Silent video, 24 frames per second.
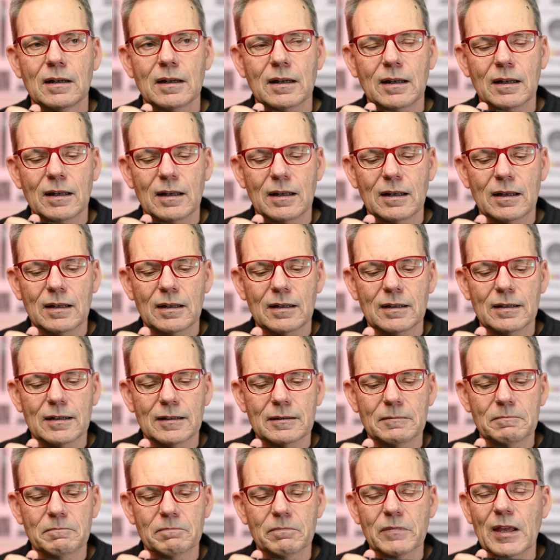
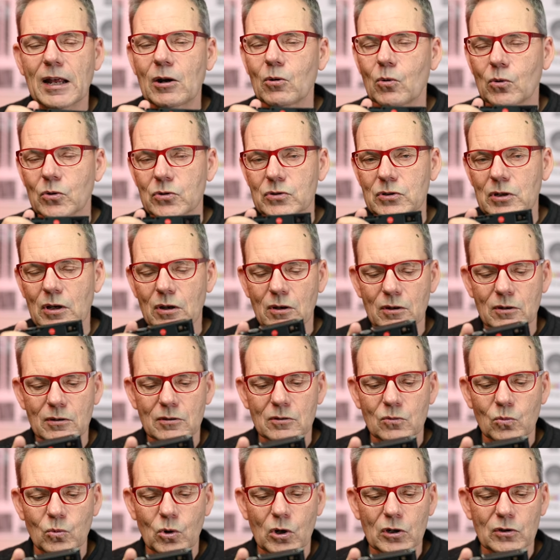Um, that also
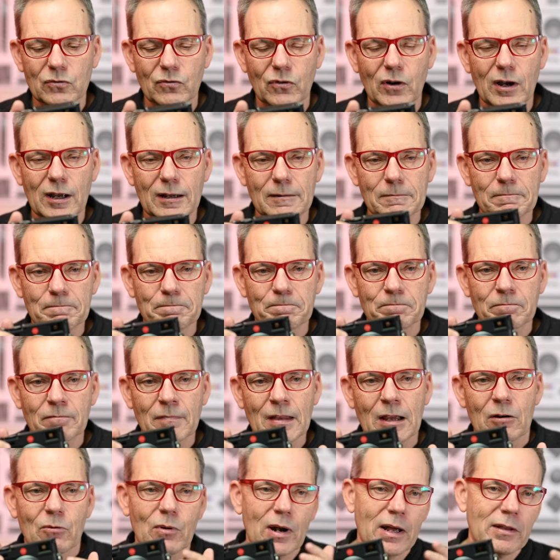worked fine,
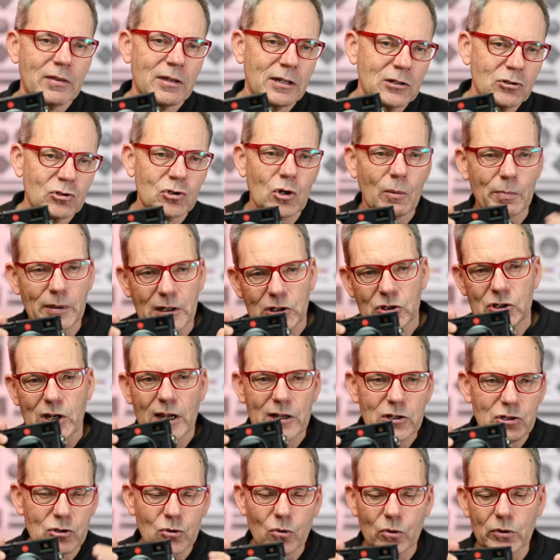rather than chopping and
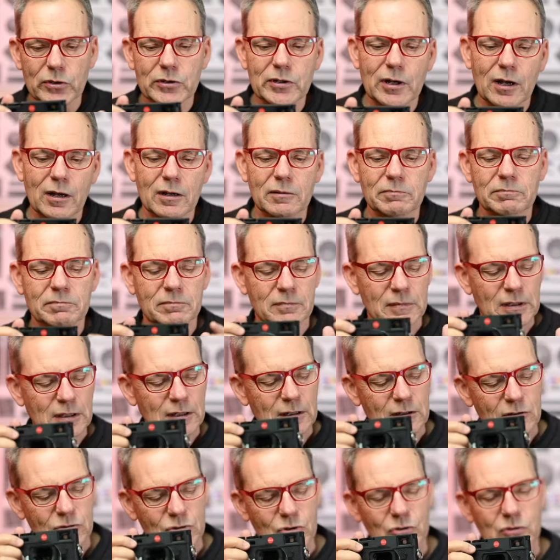changing all the time,
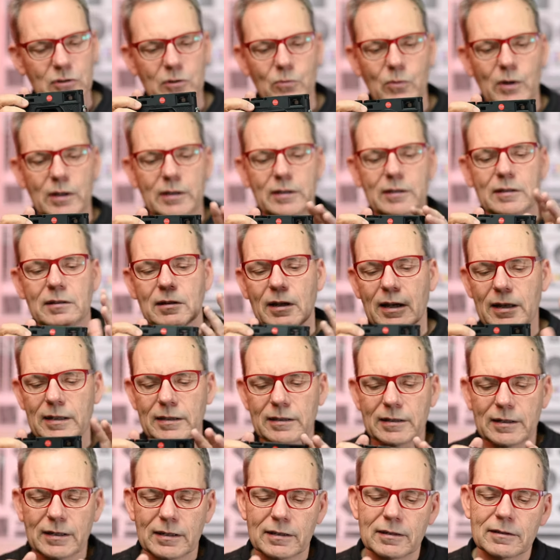choosing one
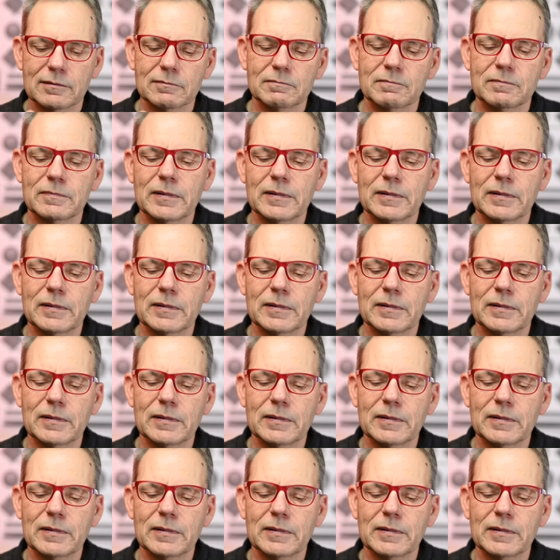and the other.